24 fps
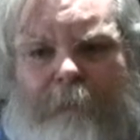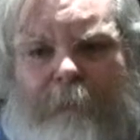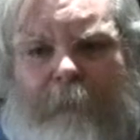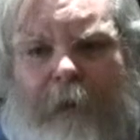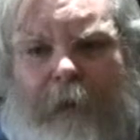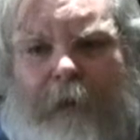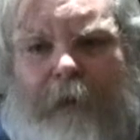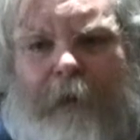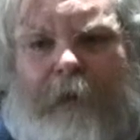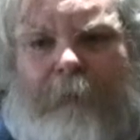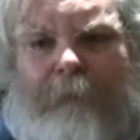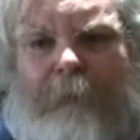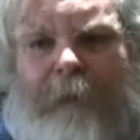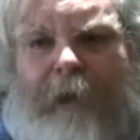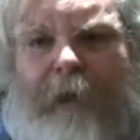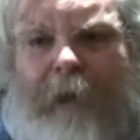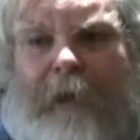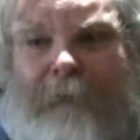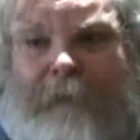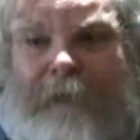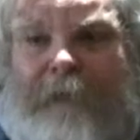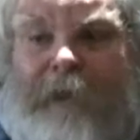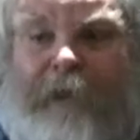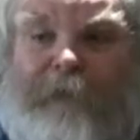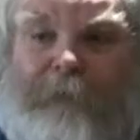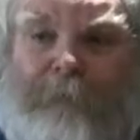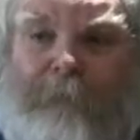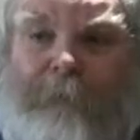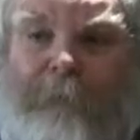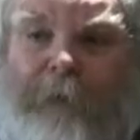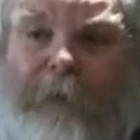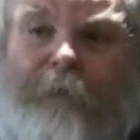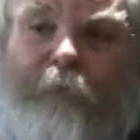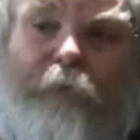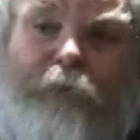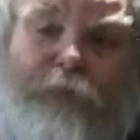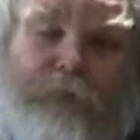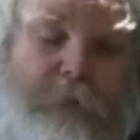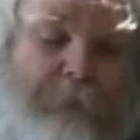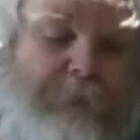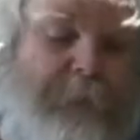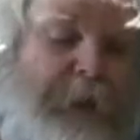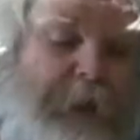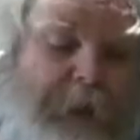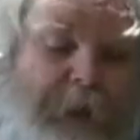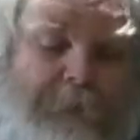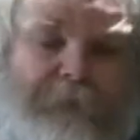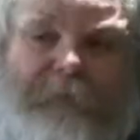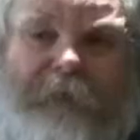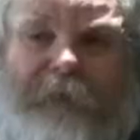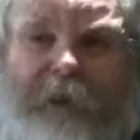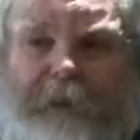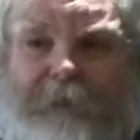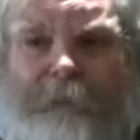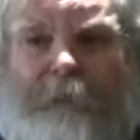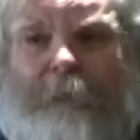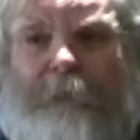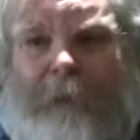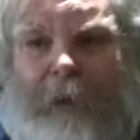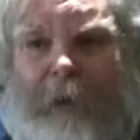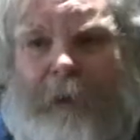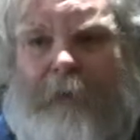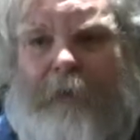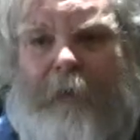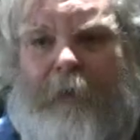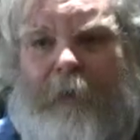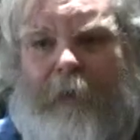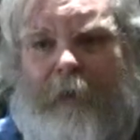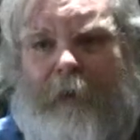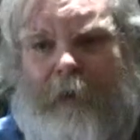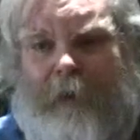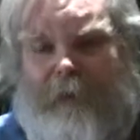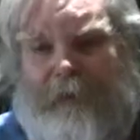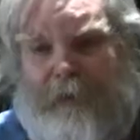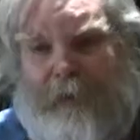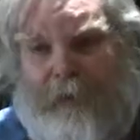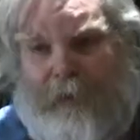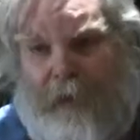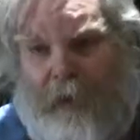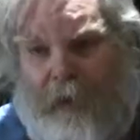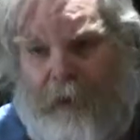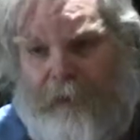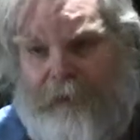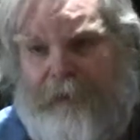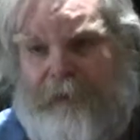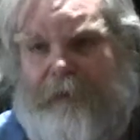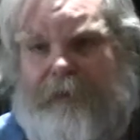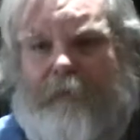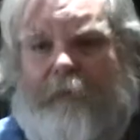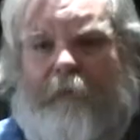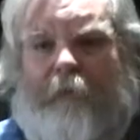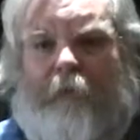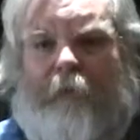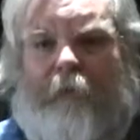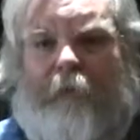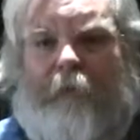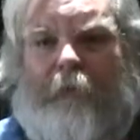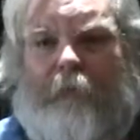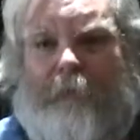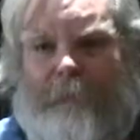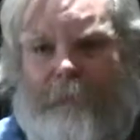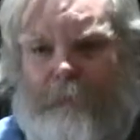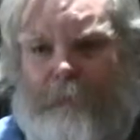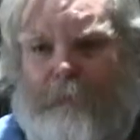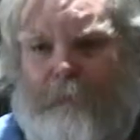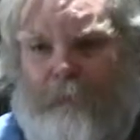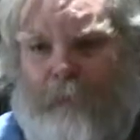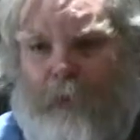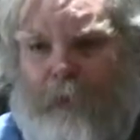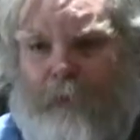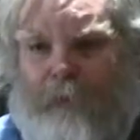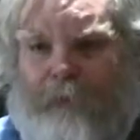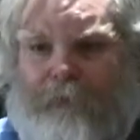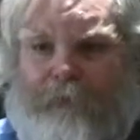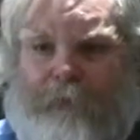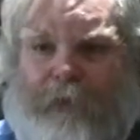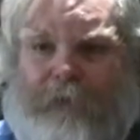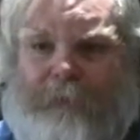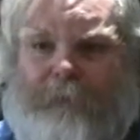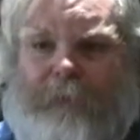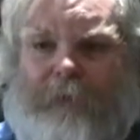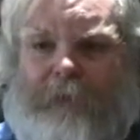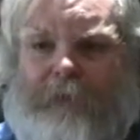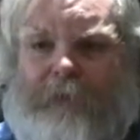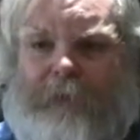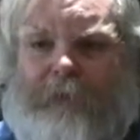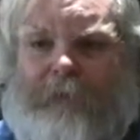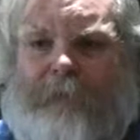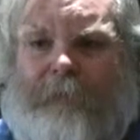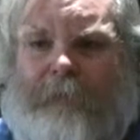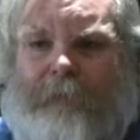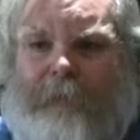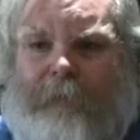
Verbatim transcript: of money to men having sex with men. It's true, men having sex with men is the largest mode of transmission.